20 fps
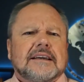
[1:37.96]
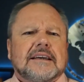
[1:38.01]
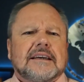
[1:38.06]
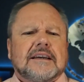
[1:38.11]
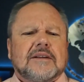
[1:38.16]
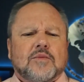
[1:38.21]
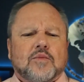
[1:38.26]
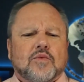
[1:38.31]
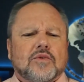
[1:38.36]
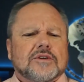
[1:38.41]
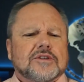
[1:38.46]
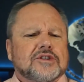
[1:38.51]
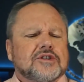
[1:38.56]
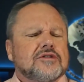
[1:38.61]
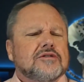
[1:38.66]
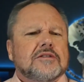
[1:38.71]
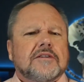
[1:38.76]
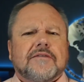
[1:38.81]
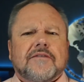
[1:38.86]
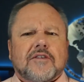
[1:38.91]
It was
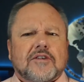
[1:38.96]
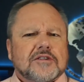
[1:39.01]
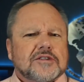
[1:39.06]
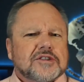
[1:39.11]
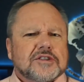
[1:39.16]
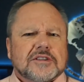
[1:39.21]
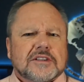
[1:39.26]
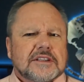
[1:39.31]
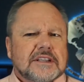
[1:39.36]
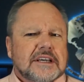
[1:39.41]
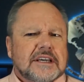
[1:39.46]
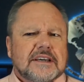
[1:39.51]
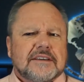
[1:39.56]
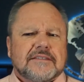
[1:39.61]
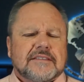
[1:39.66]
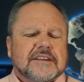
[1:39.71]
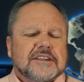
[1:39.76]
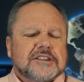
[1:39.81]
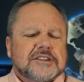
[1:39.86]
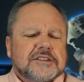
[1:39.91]
universally,
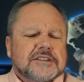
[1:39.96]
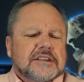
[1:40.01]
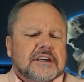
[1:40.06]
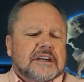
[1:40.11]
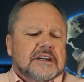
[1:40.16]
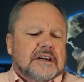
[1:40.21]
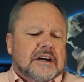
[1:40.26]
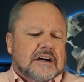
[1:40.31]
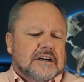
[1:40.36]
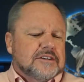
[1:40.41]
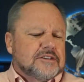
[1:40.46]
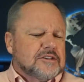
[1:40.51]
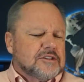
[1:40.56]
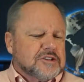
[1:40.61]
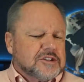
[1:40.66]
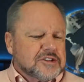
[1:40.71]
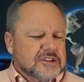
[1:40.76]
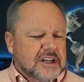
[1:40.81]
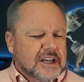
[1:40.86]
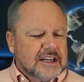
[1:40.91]
this
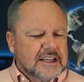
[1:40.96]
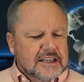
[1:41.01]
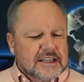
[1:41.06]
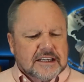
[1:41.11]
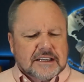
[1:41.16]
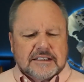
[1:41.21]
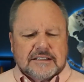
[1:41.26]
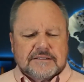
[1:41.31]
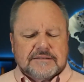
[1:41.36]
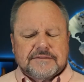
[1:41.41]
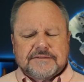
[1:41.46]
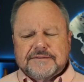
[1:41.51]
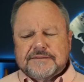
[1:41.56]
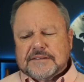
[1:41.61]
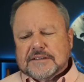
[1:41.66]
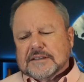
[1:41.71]
understanding of,